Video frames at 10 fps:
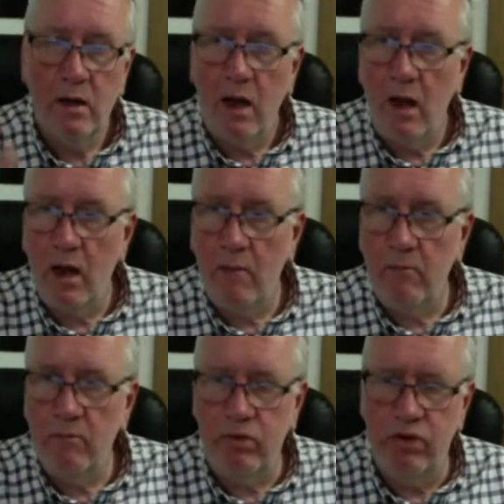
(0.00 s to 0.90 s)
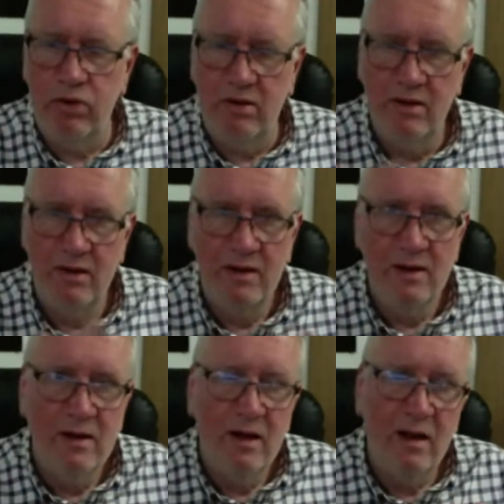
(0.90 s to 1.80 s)

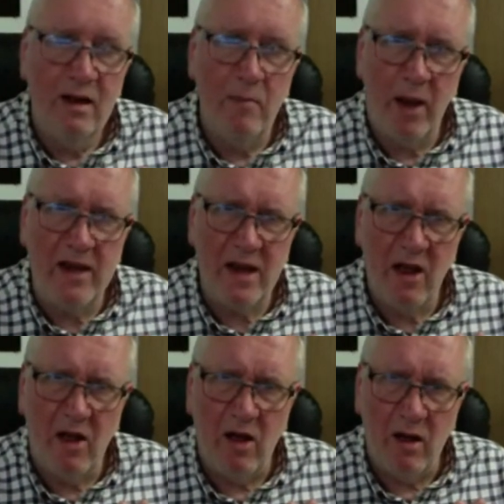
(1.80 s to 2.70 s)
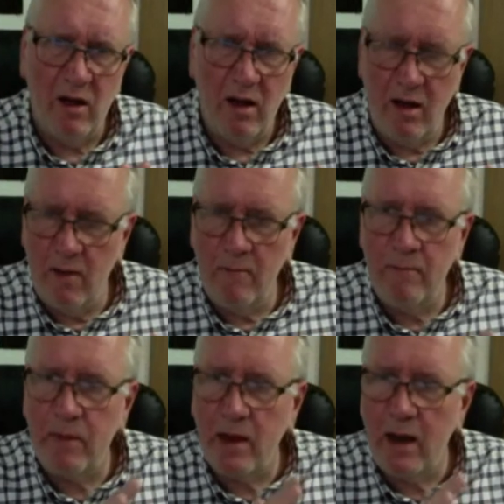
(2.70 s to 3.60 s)
Bloody hell.
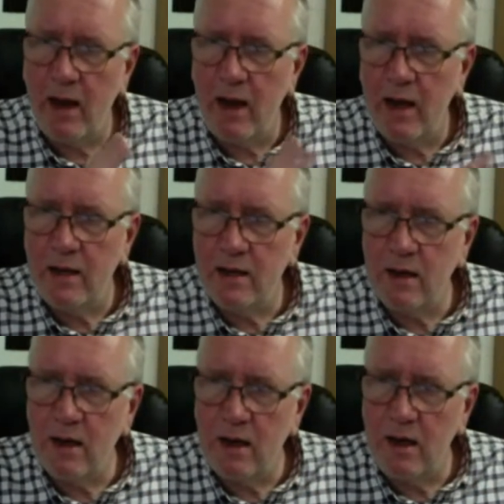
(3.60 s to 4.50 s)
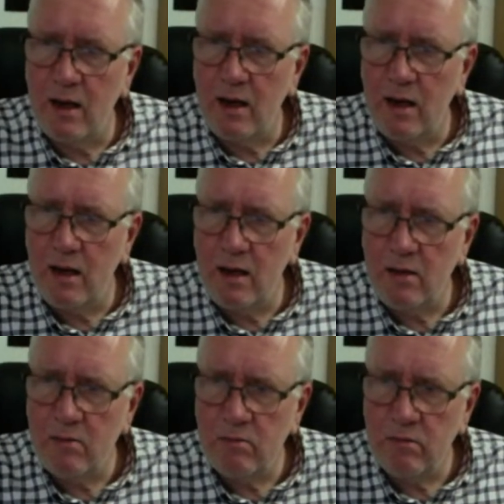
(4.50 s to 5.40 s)
And
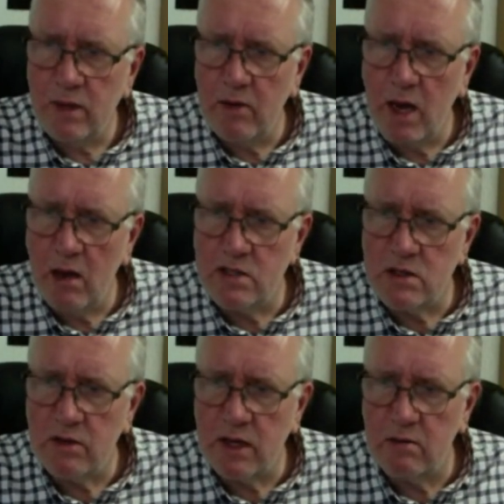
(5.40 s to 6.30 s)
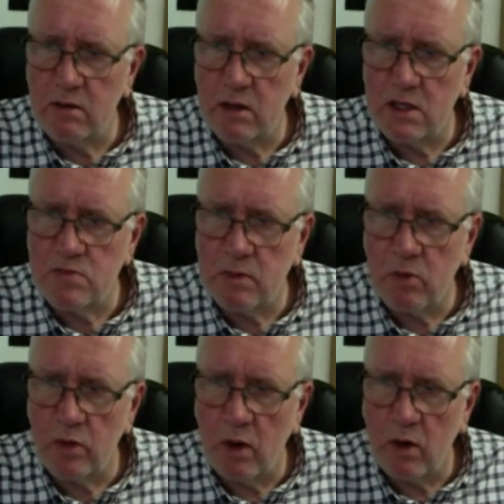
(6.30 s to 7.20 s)
there we are. So I think it's been
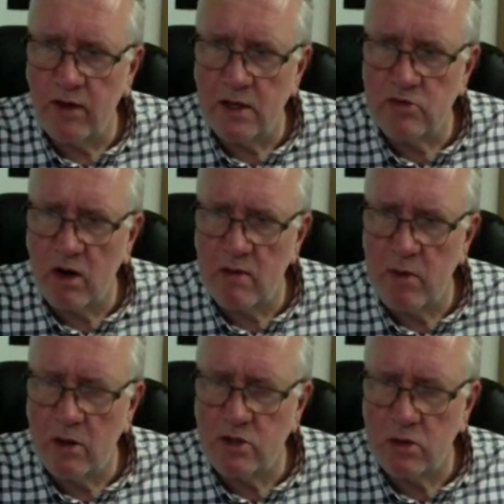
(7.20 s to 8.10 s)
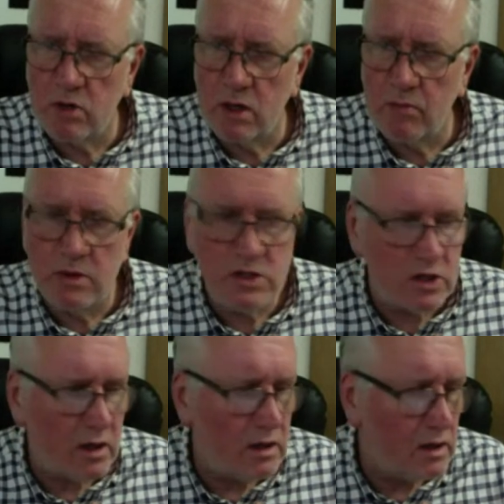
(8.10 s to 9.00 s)
worthwhile. Thanks very much. I really
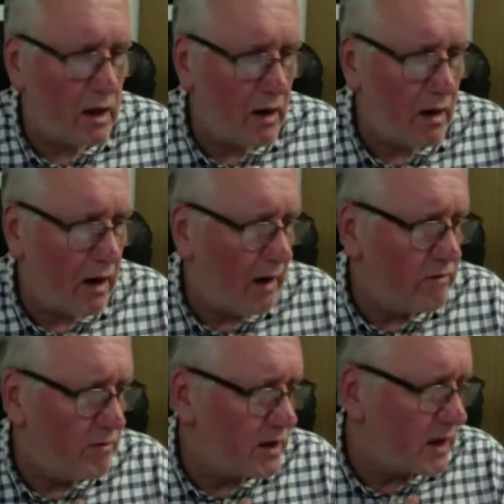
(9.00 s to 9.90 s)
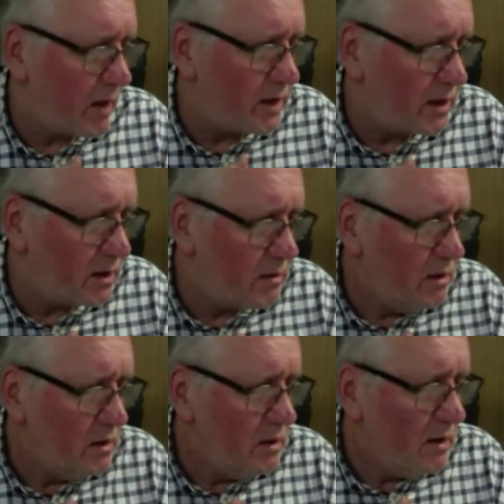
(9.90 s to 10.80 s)
appreciate everybody coming in
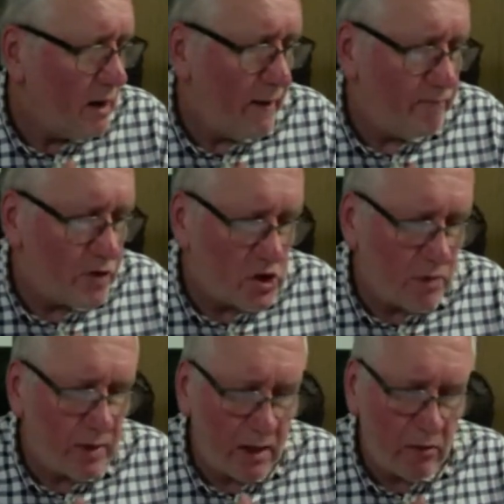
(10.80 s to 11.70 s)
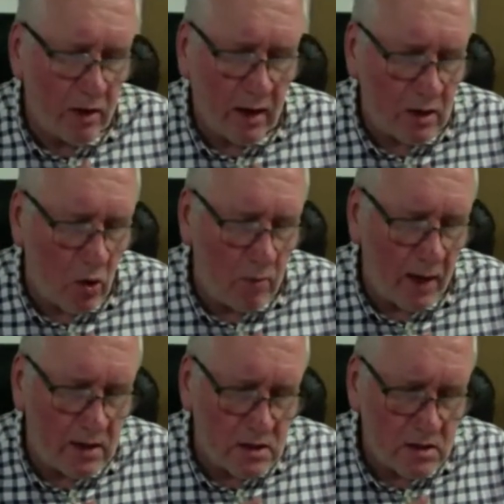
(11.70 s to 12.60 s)
and chipping in with their
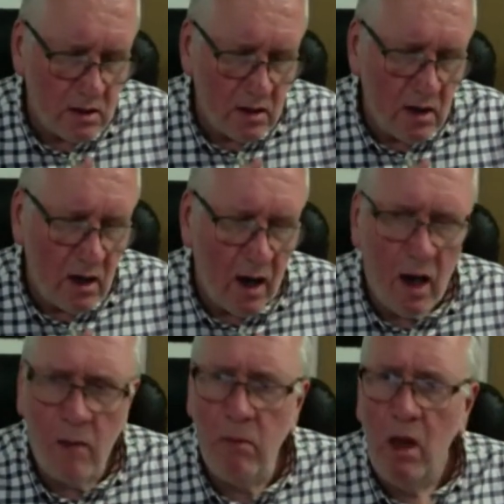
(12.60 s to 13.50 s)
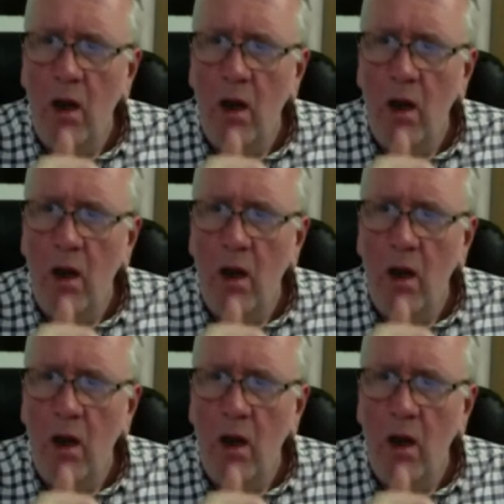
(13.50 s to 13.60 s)
comments. And